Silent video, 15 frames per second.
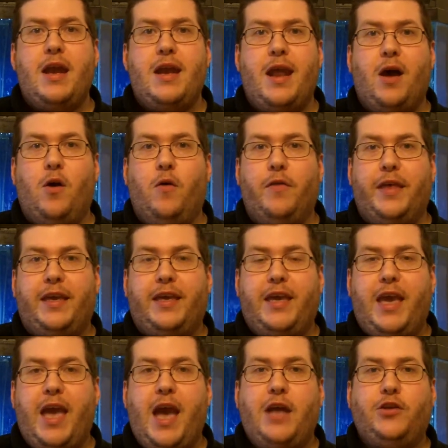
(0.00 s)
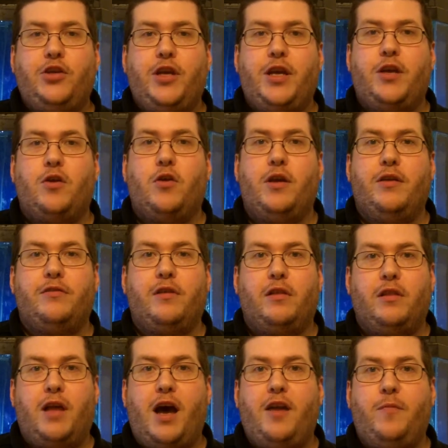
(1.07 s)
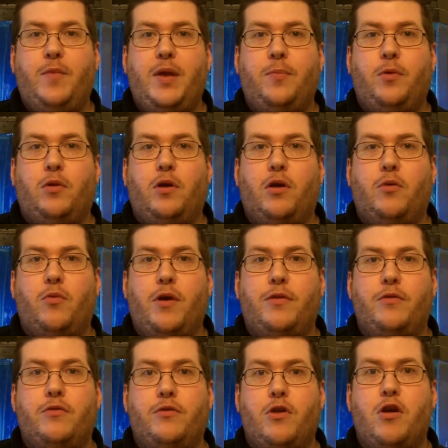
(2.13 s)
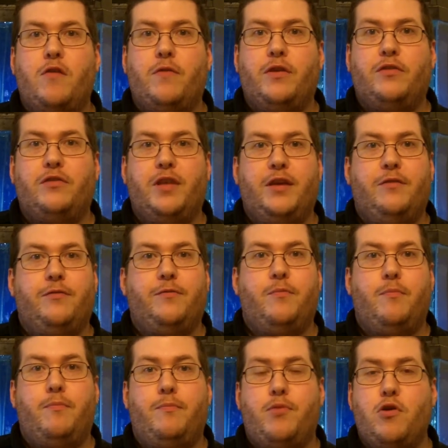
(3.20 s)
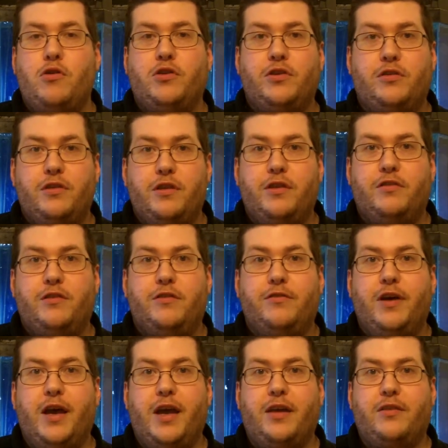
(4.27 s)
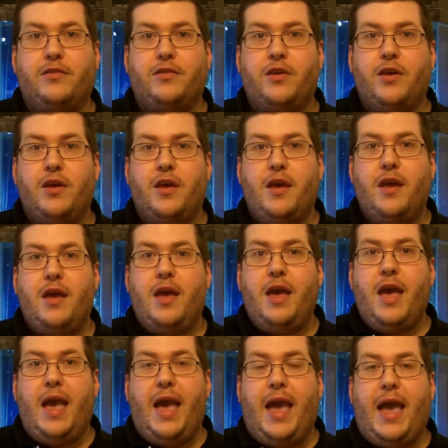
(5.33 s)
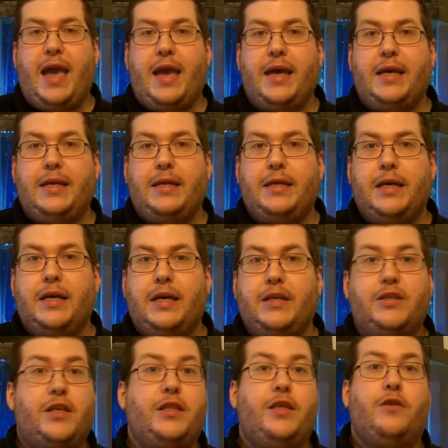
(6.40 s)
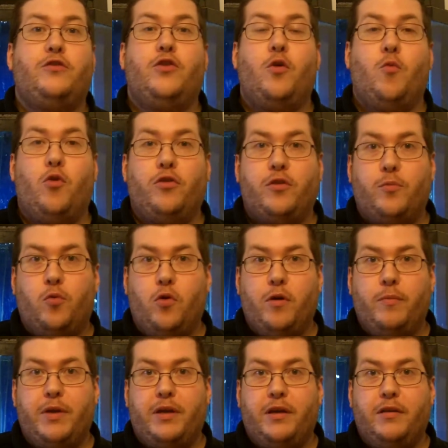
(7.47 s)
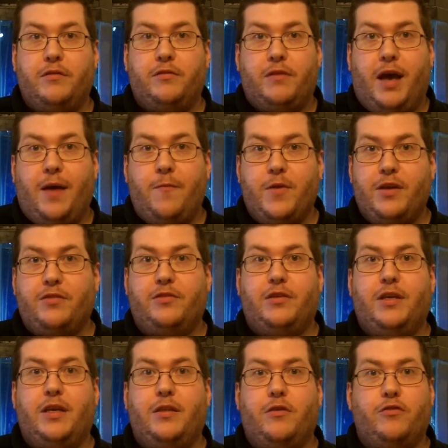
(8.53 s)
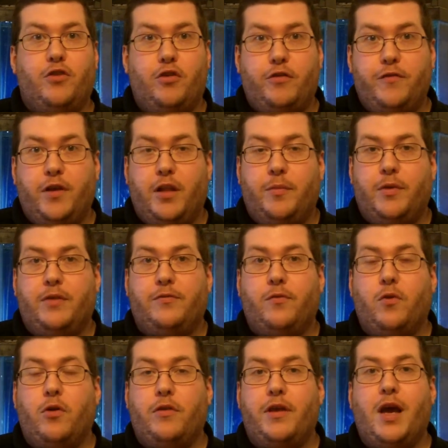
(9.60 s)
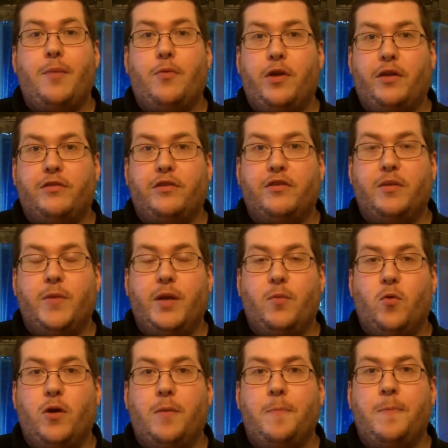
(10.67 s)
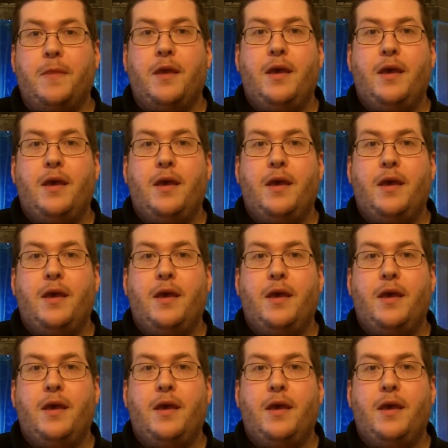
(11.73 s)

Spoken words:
Now, the catch here is a lot of people are rather nervous. They've purchased this device and suddenly there's no more support because obviously there's no development for the operating system anymore.